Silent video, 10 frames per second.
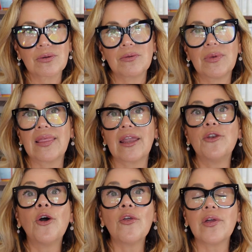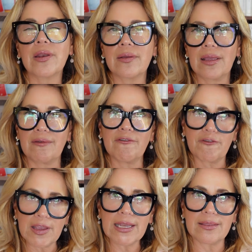with another
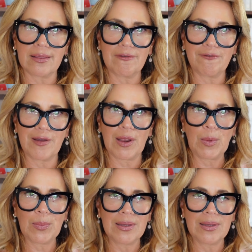infinitive verb,